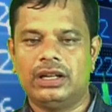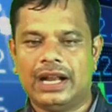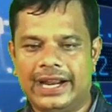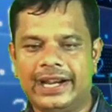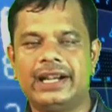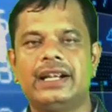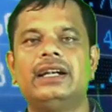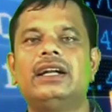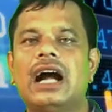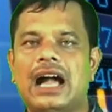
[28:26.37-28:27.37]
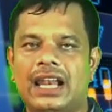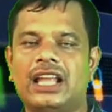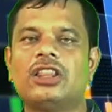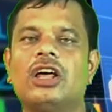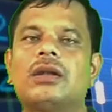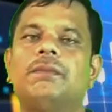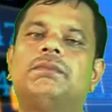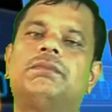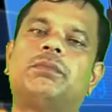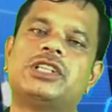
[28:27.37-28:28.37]
And another
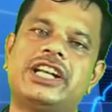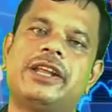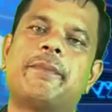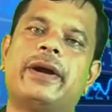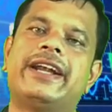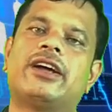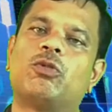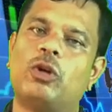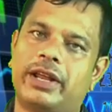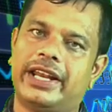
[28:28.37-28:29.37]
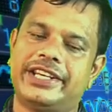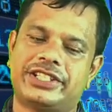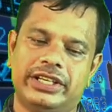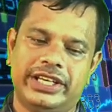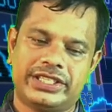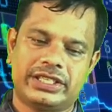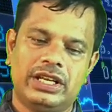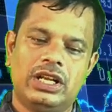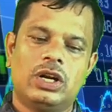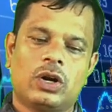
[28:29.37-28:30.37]
positive point of globalization is
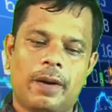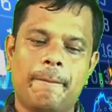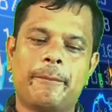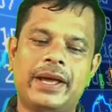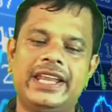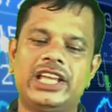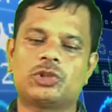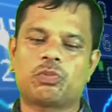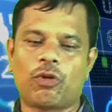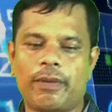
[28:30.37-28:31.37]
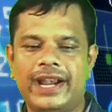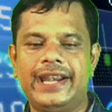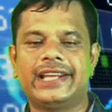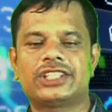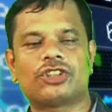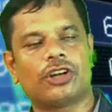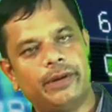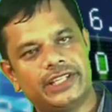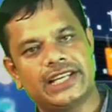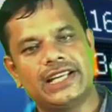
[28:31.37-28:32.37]
companies providing
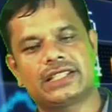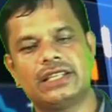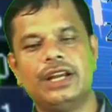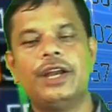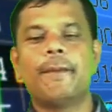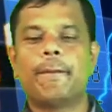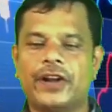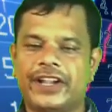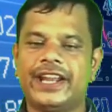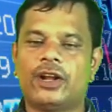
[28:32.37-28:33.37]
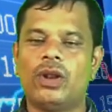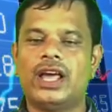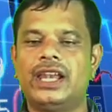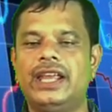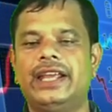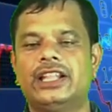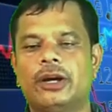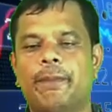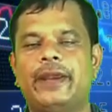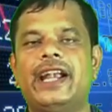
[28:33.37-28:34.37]
services, particularly in
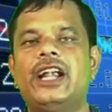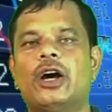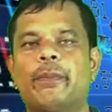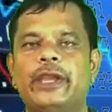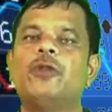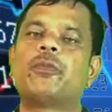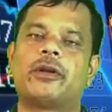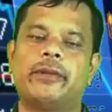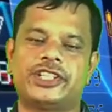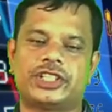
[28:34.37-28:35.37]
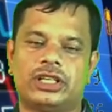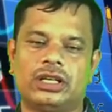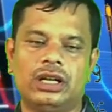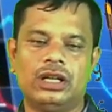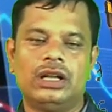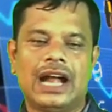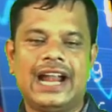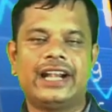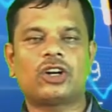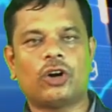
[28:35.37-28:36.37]
the field of information
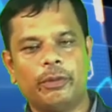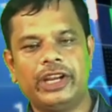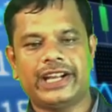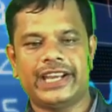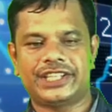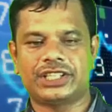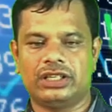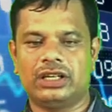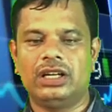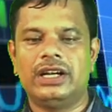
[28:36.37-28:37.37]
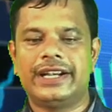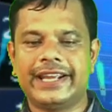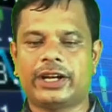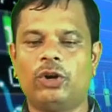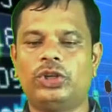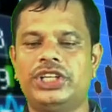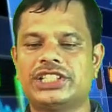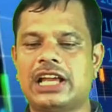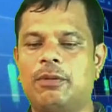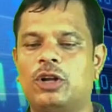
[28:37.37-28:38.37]
and communication
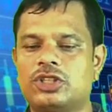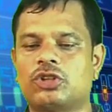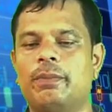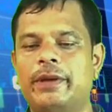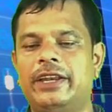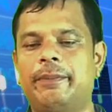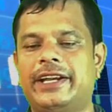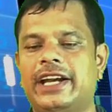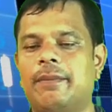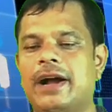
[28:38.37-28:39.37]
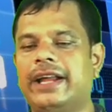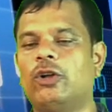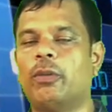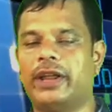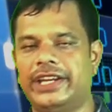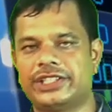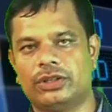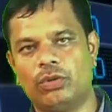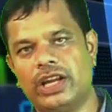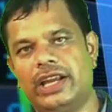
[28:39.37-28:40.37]
technologies, have also benefited by
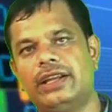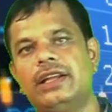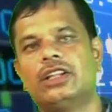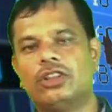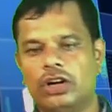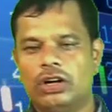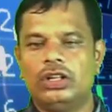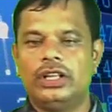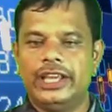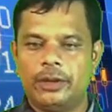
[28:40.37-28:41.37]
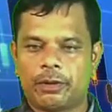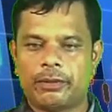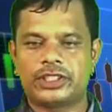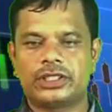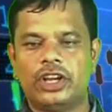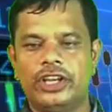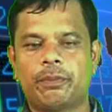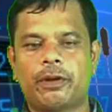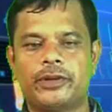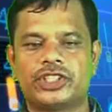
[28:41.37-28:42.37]
globalization. Okay, the
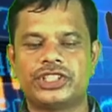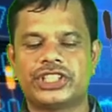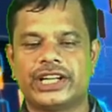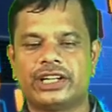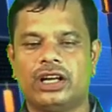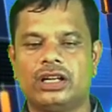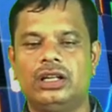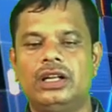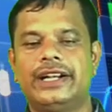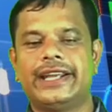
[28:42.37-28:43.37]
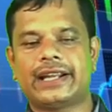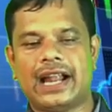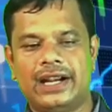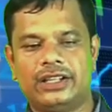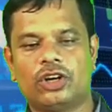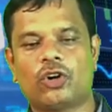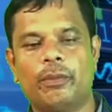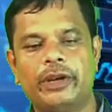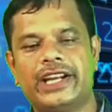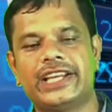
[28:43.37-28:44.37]
information sector and the
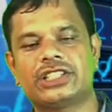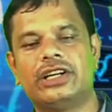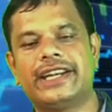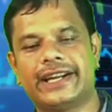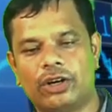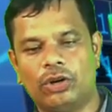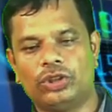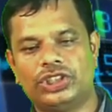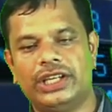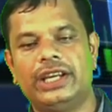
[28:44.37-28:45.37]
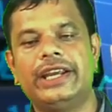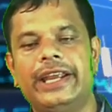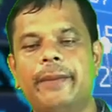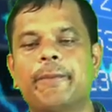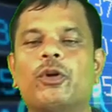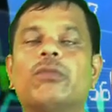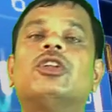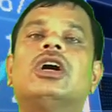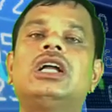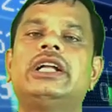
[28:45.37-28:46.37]
communication technology improved
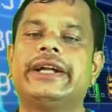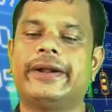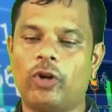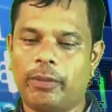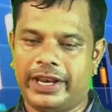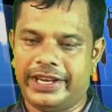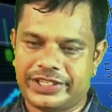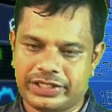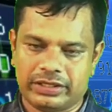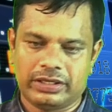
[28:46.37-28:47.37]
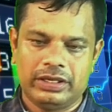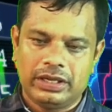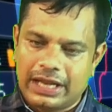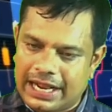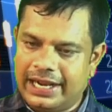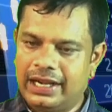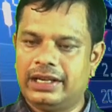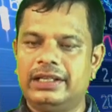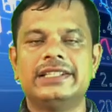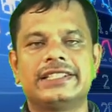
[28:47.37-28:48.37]
the globalization. And
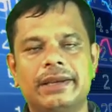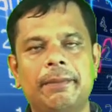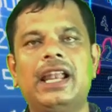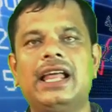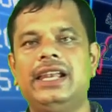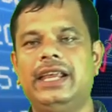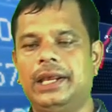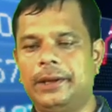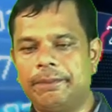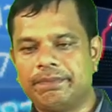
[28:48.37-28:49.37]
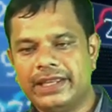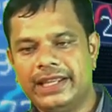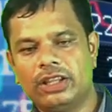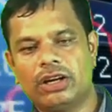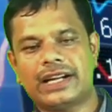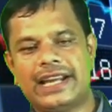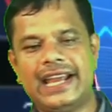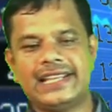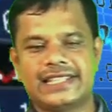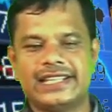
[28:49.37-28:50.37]
similarly, in the
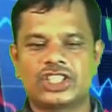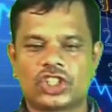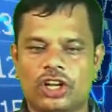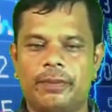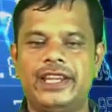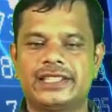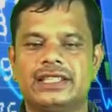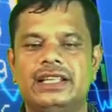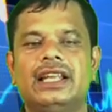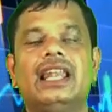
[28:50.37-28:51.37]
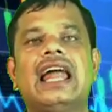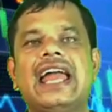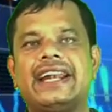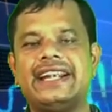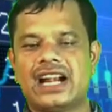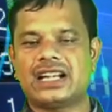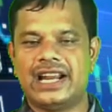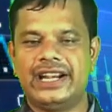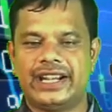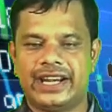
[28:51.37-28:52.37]
case in service like data
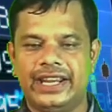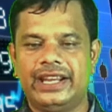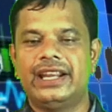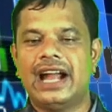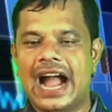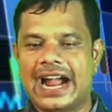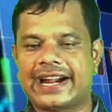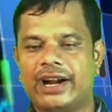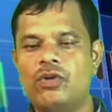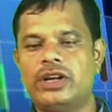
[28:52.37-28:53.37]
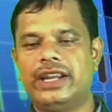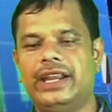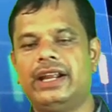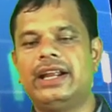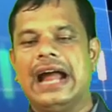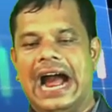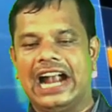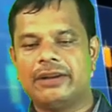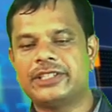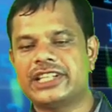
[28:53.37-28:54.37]
entry, accounting,
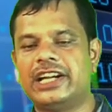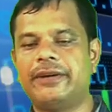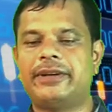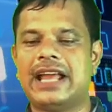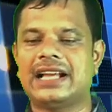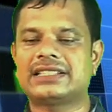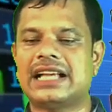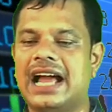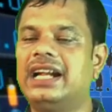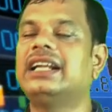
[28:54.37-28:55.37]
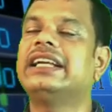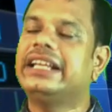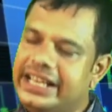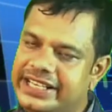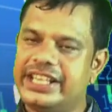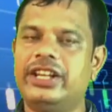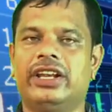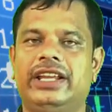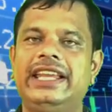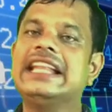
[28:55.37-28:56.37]
administrative tax and
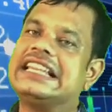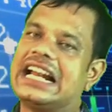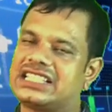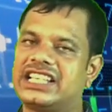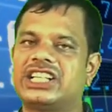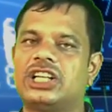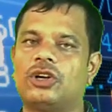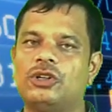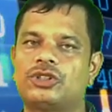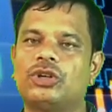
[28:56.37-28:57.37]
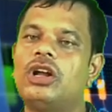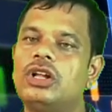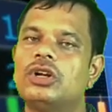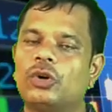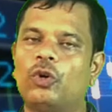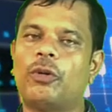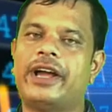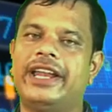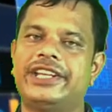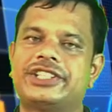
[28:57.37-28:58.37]
engineering, in that sector also
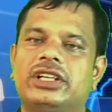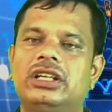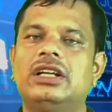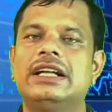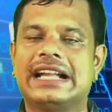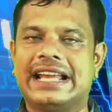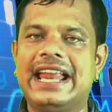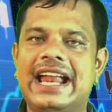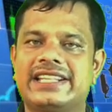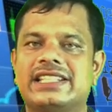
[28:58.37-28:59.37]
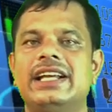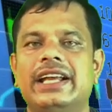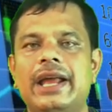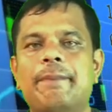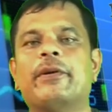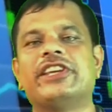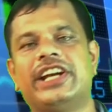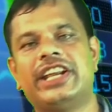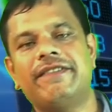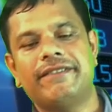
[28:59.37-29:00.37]
globalization creates a
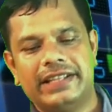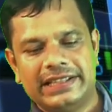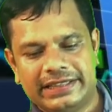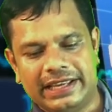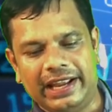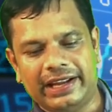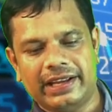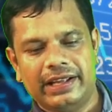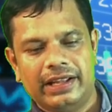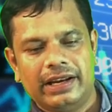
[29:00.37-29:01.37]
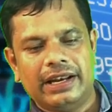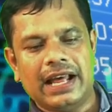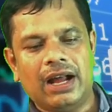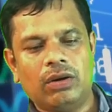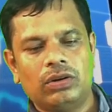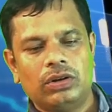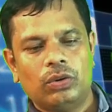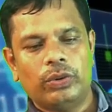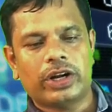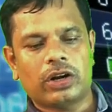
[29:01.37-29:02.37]
positive thing. Now
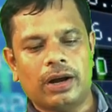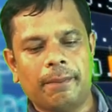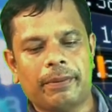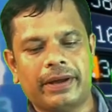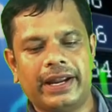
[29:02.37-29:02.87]
we come for